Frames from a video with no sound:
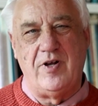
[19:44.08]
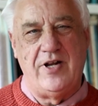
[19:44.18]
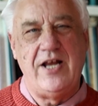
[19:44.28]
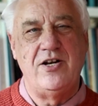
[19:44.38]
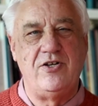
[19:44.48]

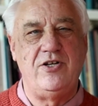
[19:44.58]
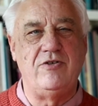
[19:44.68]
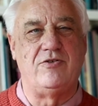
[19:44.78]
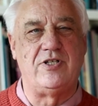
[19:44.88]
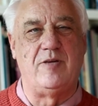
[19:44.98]
end
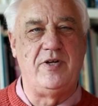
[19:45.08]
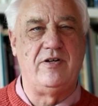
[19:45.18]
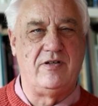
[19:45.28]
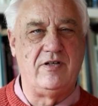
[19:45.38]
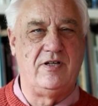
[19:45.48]
use. I
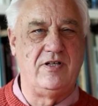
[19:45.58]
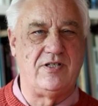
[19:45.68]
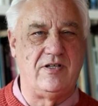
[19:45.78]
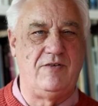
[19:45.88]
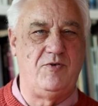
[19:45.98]
mean,
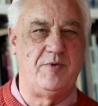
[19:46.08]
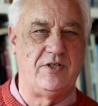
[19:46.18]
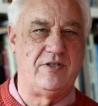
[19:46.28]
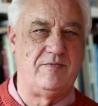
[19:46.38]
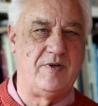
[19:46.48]
if you
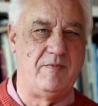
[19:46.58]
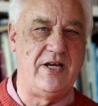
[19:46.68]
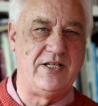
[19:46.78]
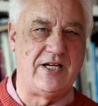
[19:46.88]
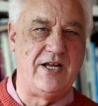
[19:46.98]
build a
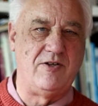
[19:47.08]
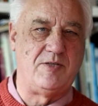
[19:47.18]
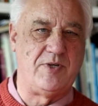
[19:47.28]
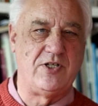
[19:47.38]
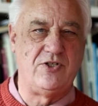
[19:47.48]
maze, either
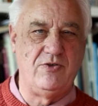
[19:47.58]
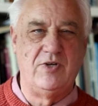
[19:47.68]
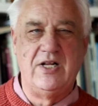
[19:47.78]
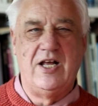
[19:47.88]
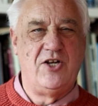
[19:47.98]
it's because you
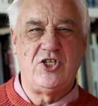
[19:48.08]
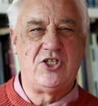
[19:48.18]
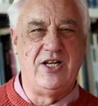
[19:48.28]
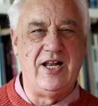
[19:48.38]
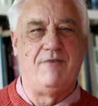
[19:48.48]

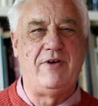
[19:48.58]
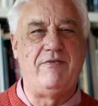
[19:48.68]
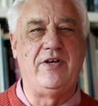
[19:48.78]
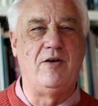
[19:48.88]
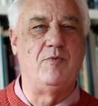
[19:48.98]
just love
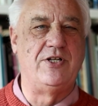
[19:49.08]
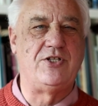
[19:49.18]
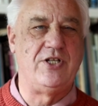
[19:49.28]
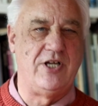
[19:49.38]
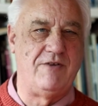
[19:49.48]
having it
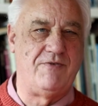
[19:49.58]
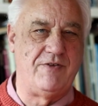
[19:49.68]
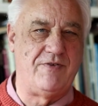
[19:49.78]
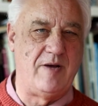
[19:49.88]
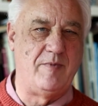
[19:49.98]
once a year for
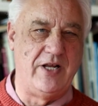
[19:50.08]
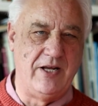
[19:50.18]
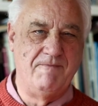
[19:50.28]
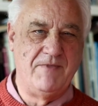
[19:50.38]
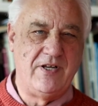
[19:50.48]
the family
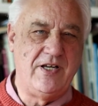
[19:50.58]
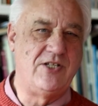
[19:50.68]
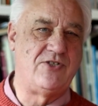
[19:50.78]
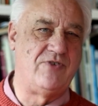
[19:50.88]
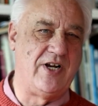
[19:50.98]

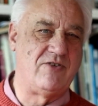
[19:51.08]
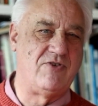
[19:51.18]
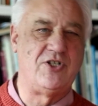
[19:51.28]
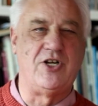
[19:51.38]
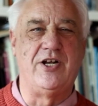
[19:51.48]
Easter egg
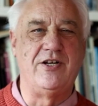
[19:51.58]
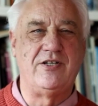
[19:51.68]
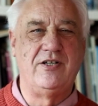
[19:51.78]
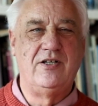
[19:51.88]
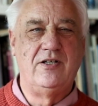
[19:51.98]
treasure
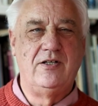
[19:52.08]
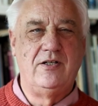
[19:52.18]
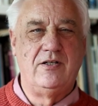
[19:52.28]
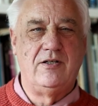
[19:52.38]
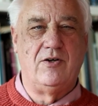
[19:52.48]
hunt,
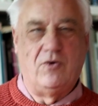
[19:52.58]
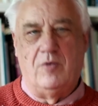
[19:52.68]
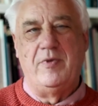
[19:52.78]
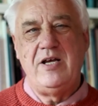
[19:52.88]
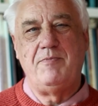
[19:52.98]

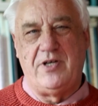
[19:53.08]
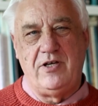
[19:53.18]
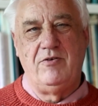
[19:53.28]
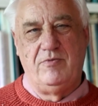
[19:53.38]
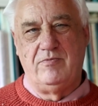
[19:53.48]
or maybe
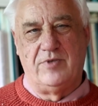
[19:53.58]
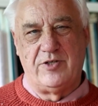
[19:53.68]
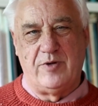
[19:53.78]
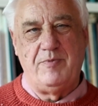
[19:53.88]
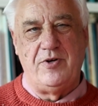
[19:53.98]
you want
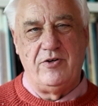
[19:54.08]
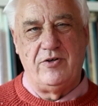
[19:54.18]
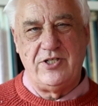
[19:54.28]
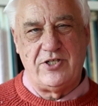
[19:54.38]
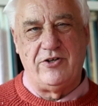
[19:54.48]
to open
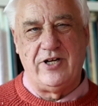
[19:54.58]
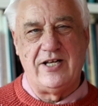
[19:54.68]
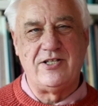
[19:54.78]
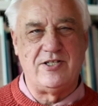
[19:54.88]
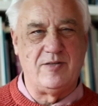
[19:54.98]
your historic
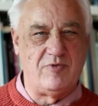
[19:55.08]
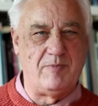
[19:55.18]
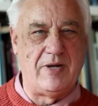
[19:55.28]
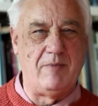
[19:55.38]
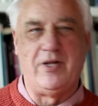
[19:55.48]
house to the
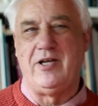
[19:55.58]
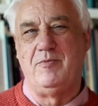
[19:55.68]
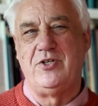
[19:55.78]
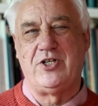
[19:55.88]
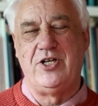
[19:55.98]
public, in
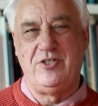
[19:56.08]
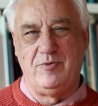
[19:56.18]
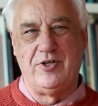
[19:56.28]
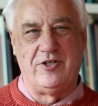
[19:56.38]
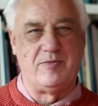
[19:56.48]
which case you
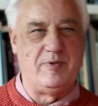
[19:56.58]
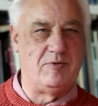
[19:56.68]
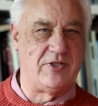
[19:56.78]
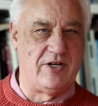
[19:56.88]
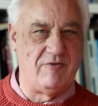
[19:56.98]
want lots of
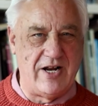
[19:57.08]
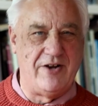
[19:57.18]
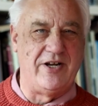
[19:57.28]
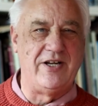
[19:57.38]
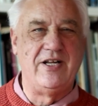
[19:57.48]
people to go
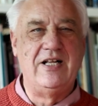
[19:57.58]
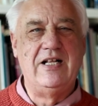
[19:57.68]
around it,